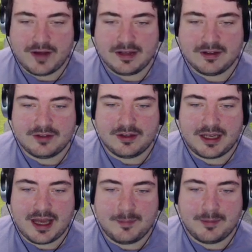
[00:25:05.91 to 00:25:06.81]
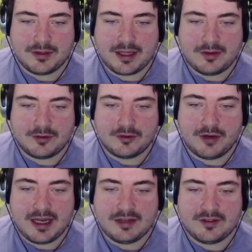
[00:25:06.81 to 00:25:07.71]
Anderson to Campbell now.
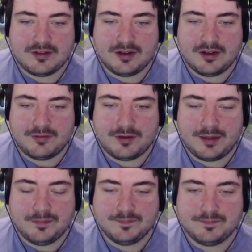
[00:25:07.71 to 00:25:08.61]
Great delivery.